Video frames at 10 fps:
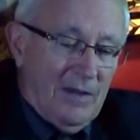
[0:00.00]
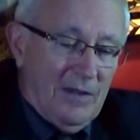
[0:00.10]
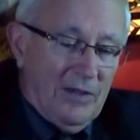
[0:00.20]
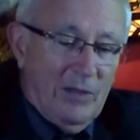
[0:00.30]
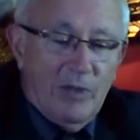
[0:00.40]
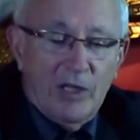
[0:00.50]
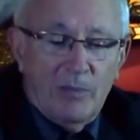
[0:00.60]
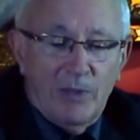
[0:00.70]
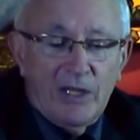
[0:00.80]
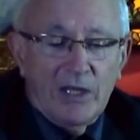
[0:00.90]
They made a
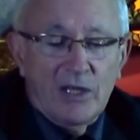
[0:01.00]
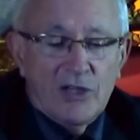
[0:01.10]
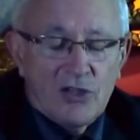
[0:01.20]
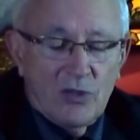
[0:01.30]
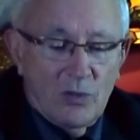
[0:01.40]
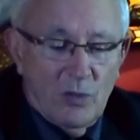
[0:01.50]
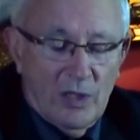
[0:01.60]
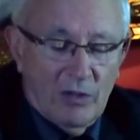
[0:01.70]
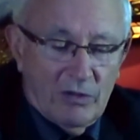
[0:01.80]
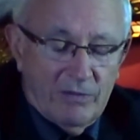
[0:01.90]
big issue
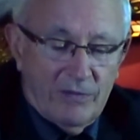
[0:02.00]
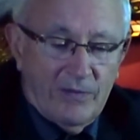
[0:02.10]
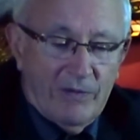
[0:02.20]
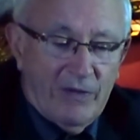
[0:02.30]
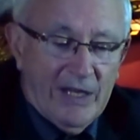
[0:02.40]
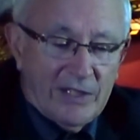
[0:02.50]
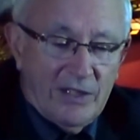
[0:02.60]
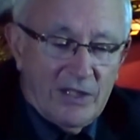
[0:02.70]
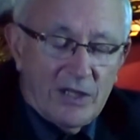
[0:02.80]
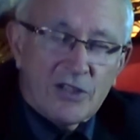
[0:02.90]
out of the fact that
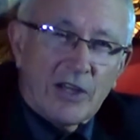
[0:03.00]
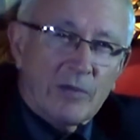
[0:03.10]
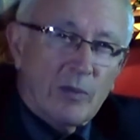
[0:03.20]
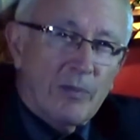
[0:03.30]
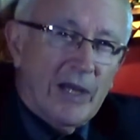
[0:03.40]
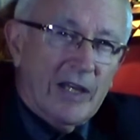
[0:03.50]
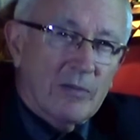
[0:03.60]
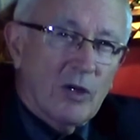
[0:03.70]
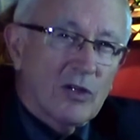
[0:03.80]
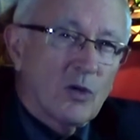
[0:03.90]
he had set up a
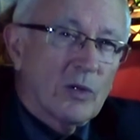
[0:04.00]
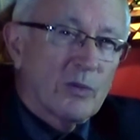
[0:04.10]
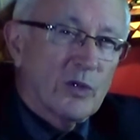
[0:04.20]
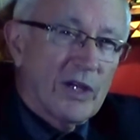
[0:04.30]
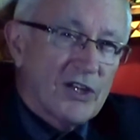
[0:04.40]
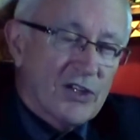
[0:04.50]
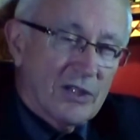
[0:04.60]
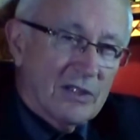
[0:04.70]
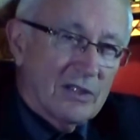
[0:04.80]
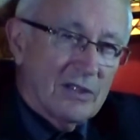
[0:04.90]
Panama
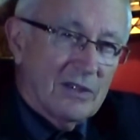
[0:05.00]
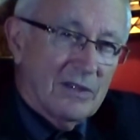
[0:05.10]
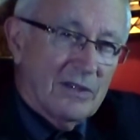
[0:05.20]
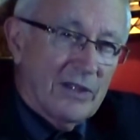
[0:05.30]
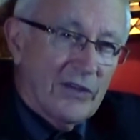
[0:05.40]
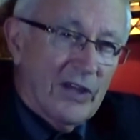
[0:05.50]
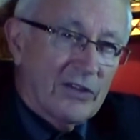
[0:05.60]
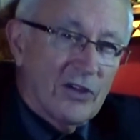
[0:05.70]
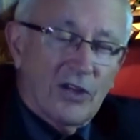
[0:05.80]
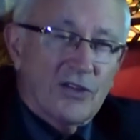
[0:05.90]
corporation that they
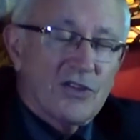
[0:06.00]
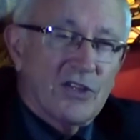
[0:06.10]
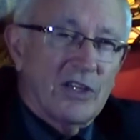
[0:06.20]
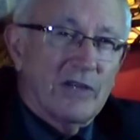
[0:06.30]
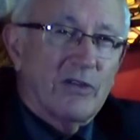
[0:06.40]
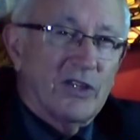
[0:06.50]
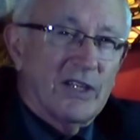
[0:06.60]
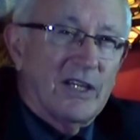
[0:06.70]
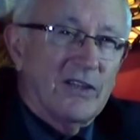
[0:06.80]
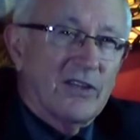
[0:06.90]
acknowledged he never
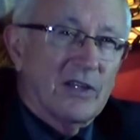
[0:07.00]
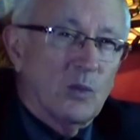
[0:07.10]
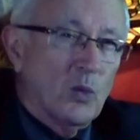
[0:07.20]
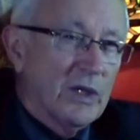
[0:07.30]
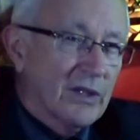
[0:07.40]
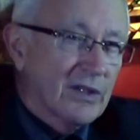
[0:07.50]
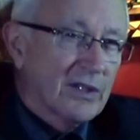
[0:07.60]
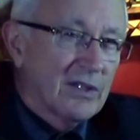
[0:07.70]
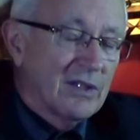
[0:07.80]
did anything with.